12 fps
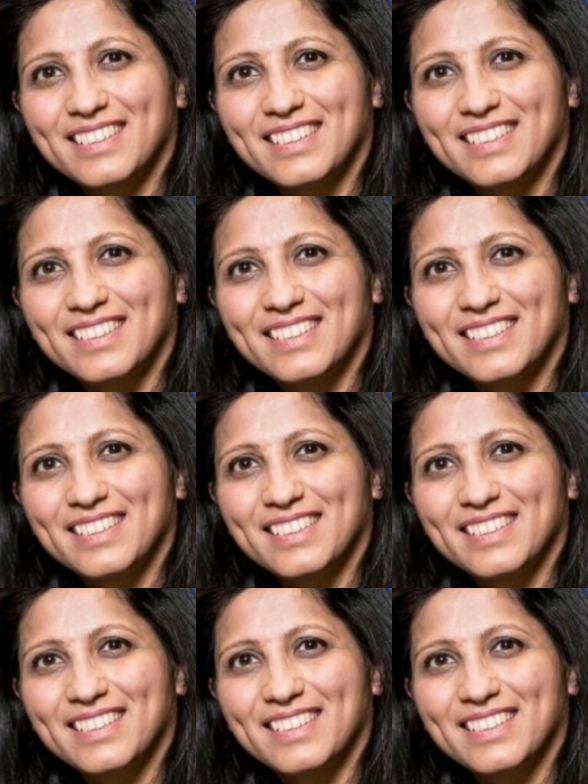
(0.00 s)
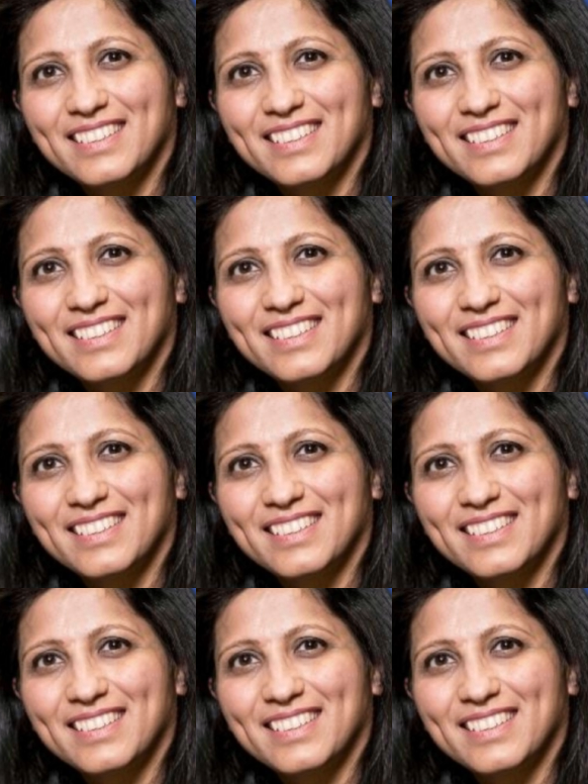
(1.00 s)

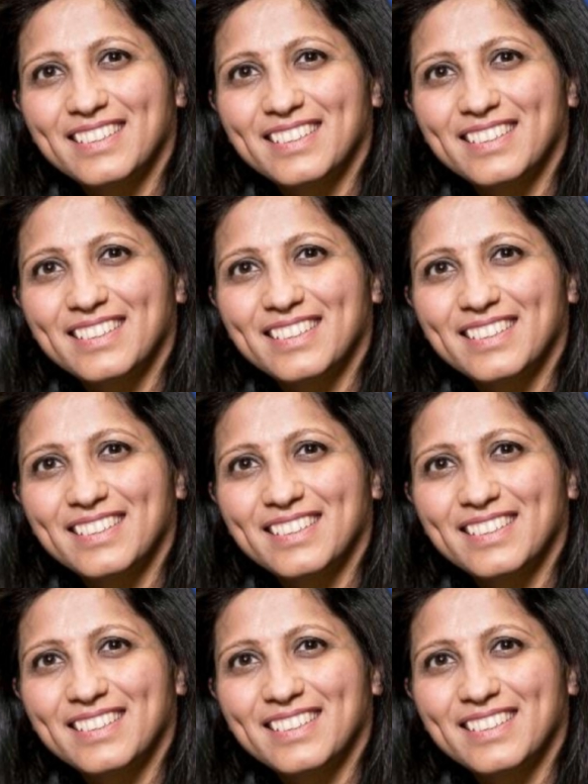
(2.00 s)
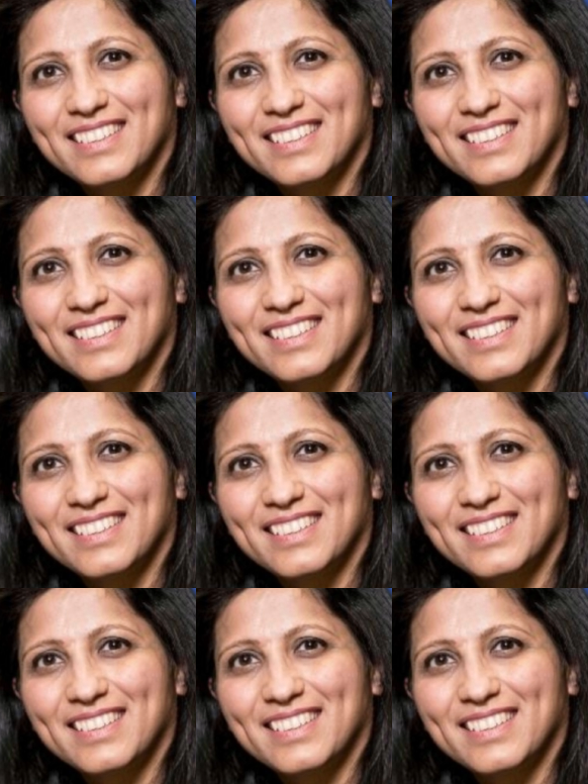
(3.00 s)

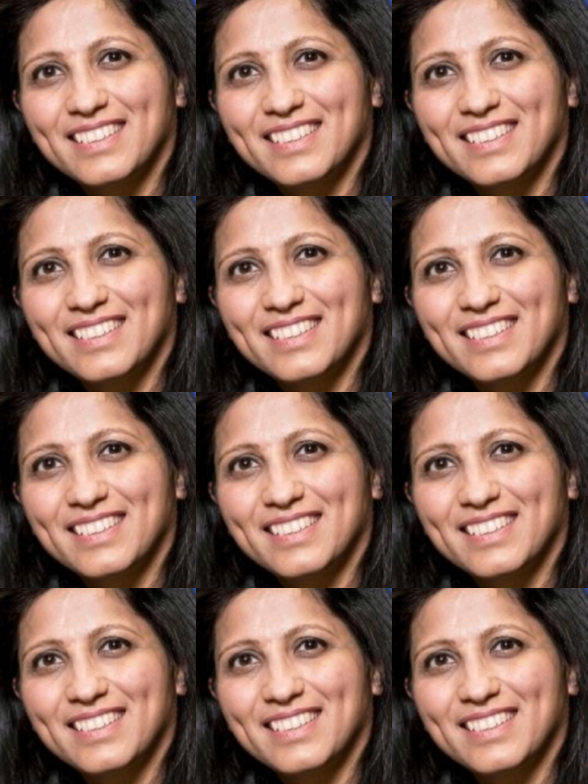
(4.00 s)
(no lip movement)